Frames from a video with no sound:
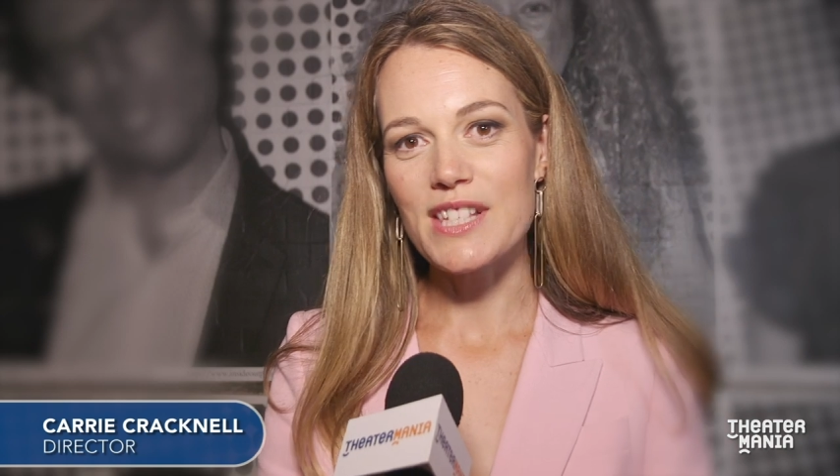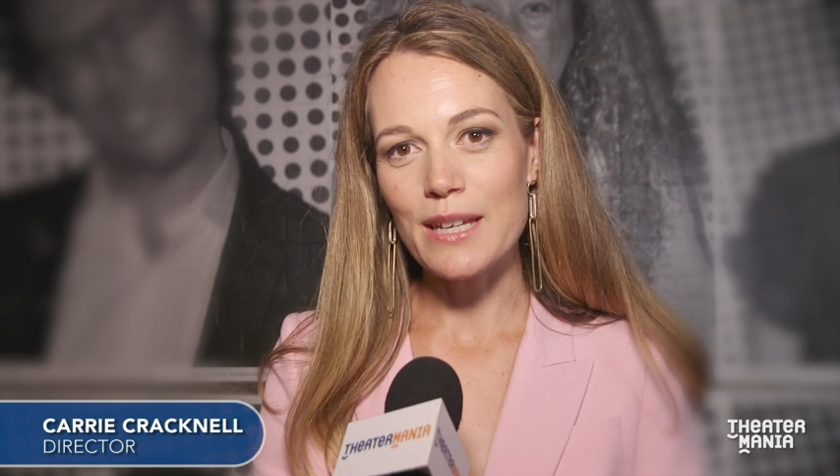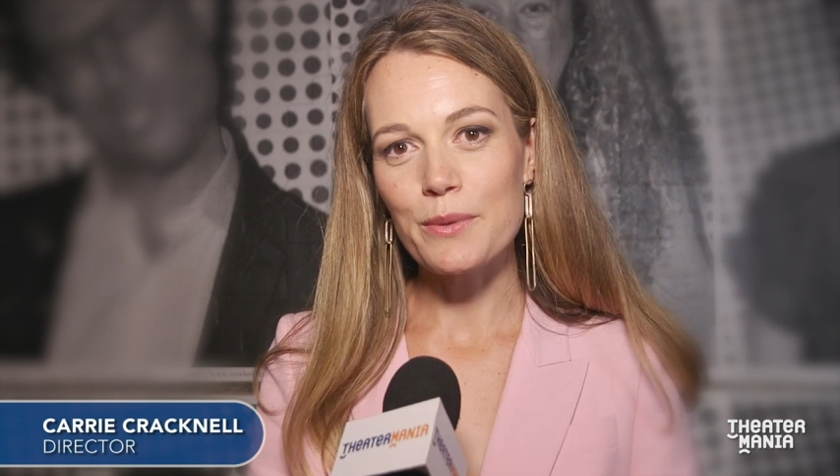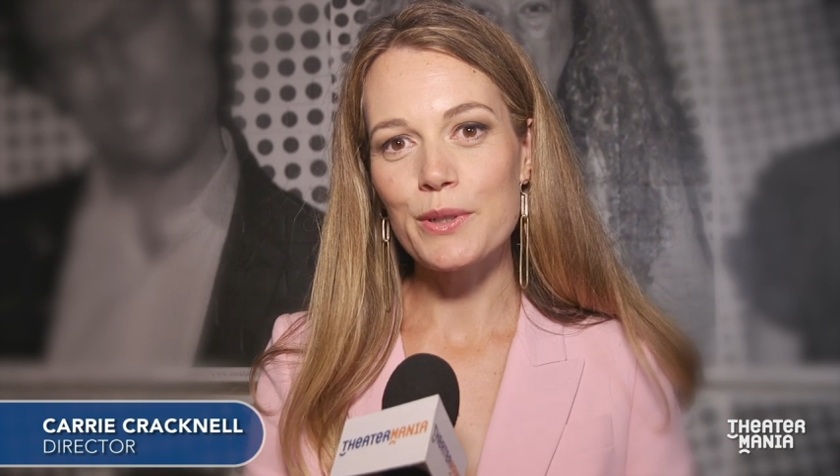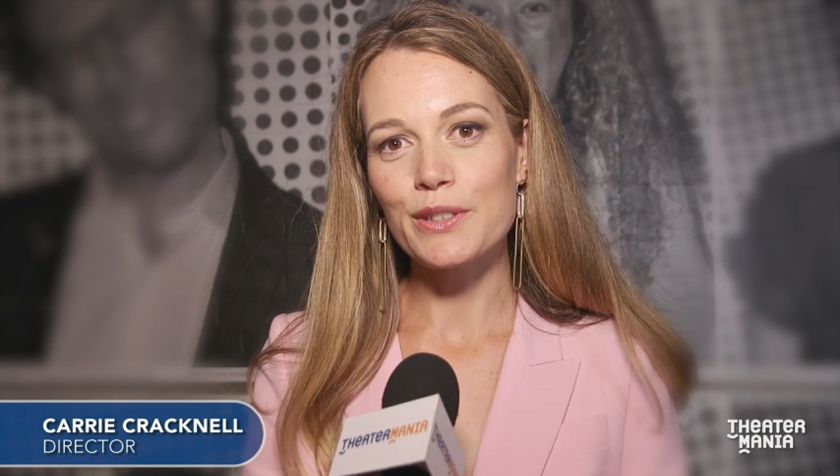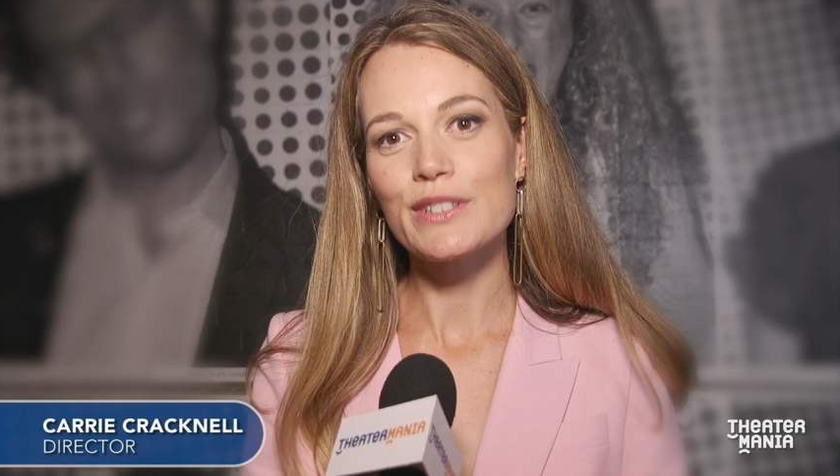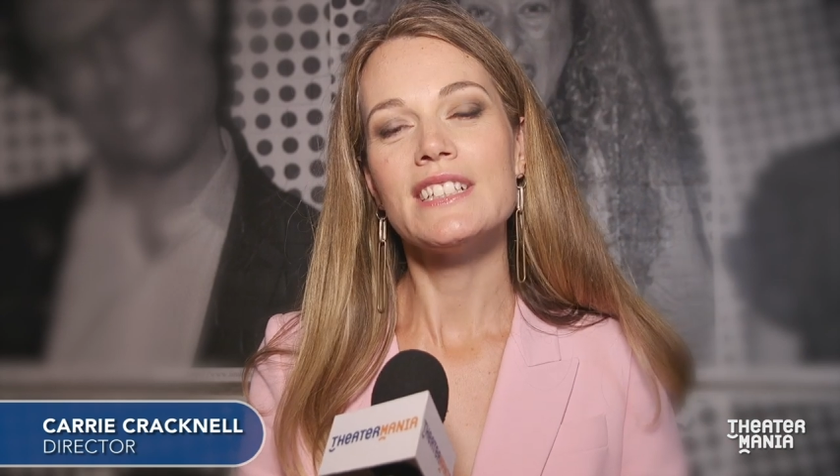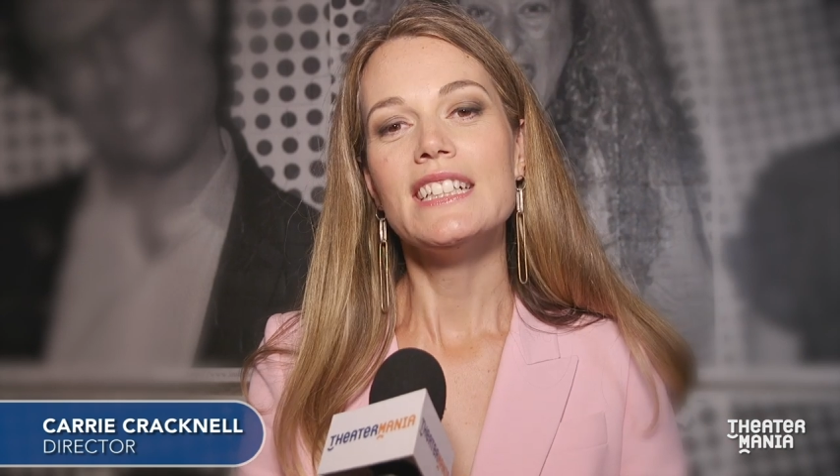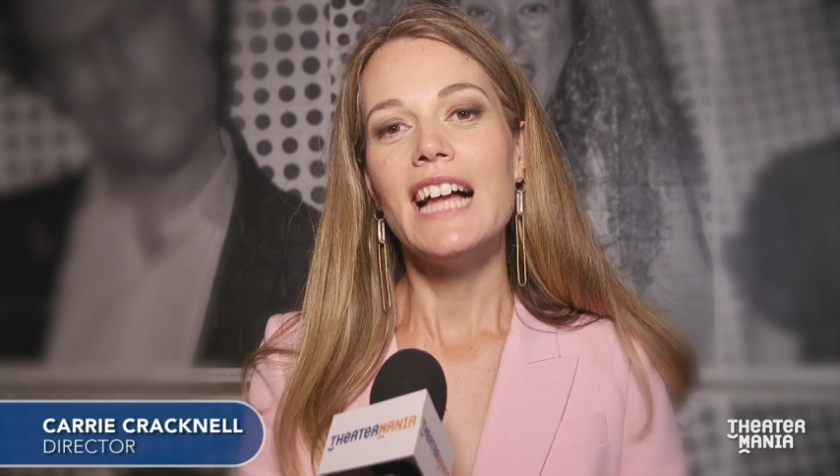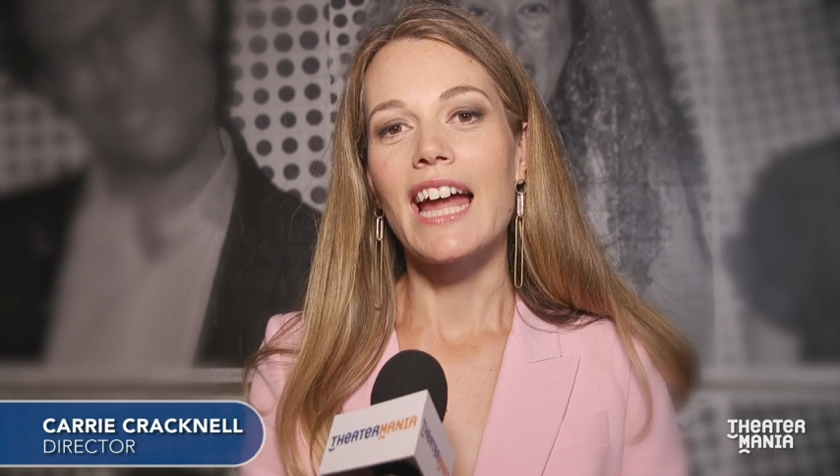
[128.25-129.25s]
of Sea Wall.
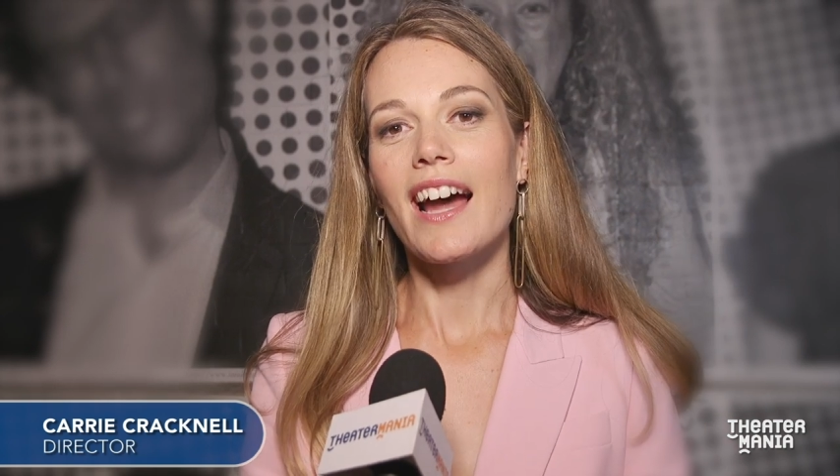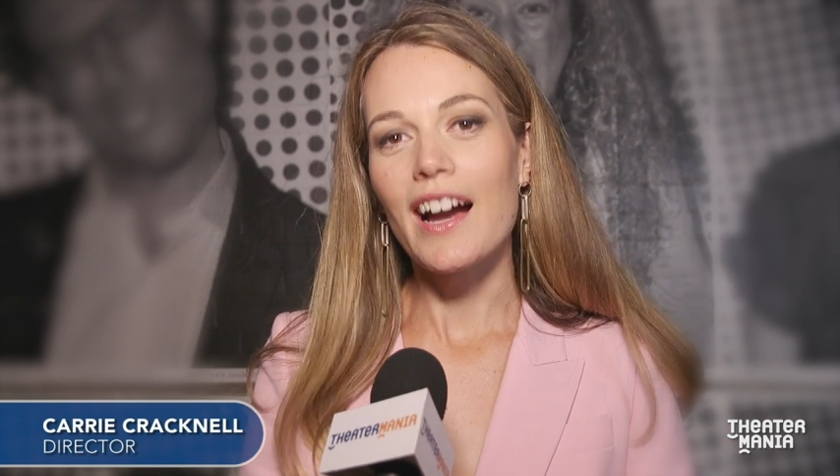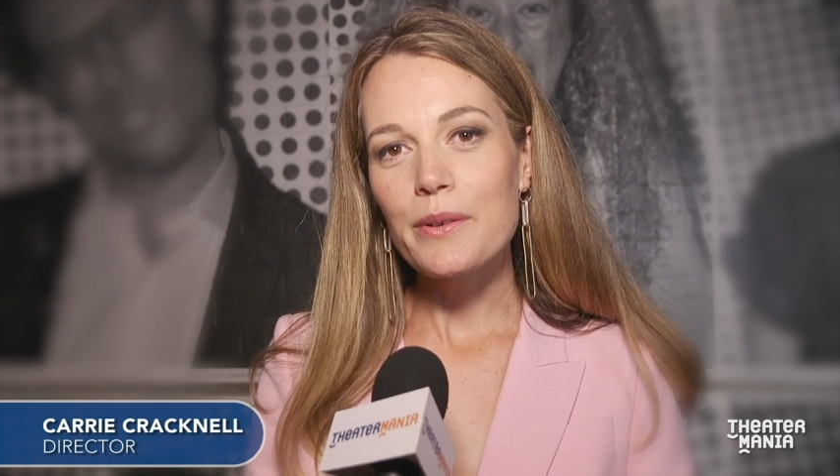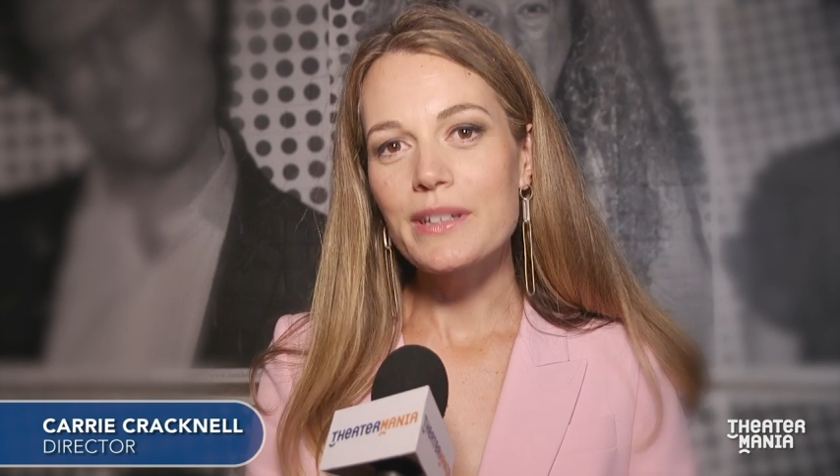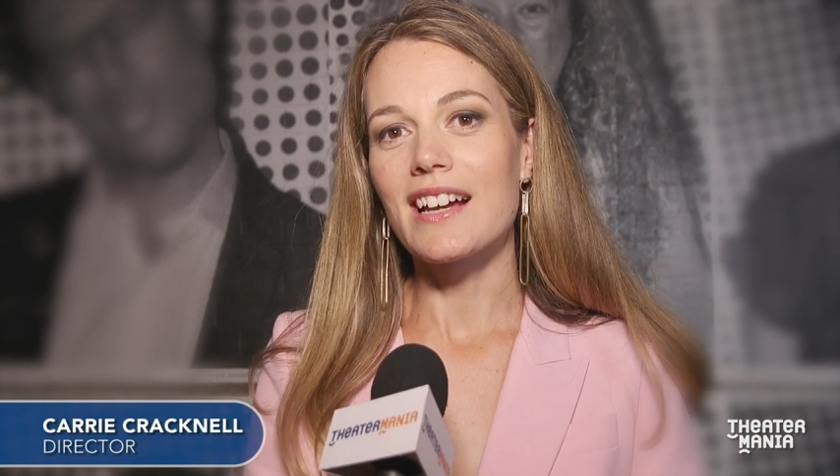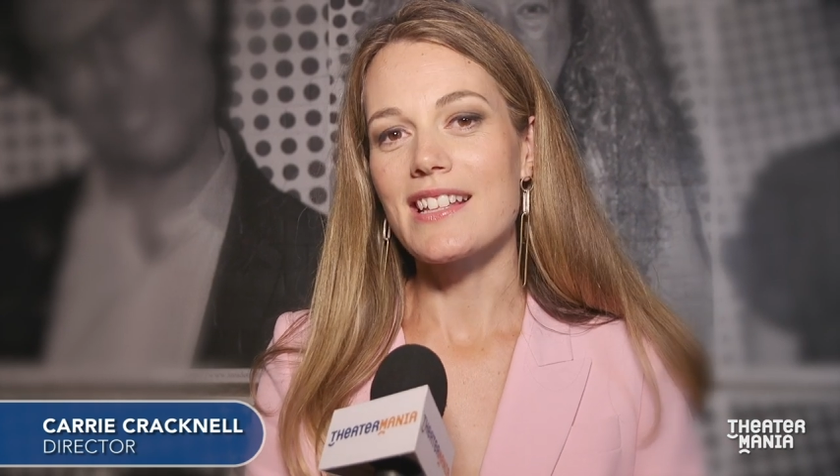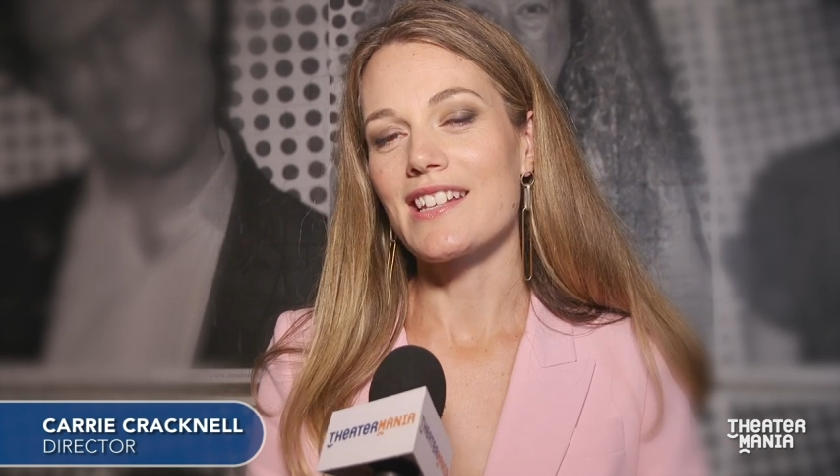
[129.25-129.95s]
And I would like